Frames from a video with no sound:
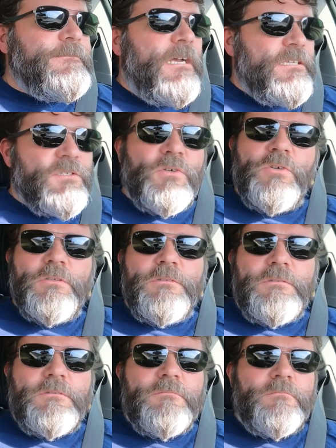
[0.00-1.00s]
I sold
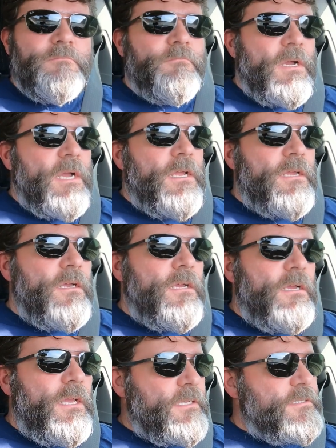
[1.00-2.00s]
my
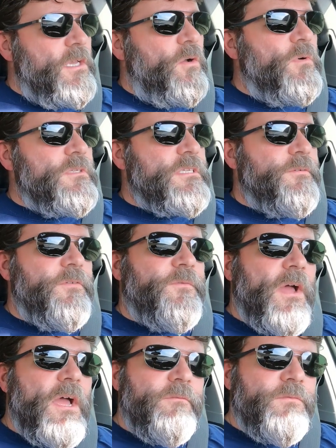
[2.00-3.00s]
XL
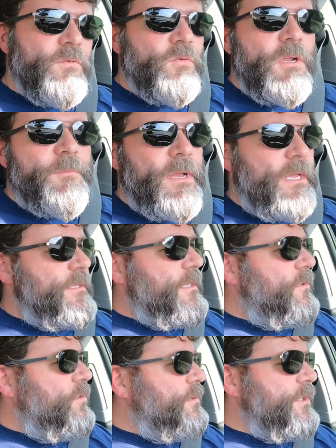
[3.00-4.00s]
175, threw it up on
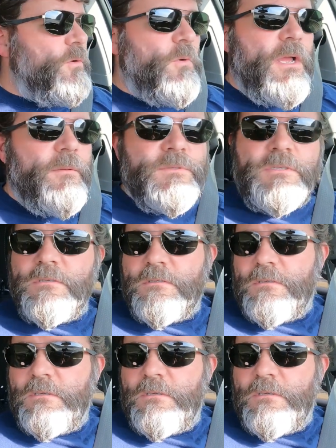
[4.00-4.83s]
the old interwebs.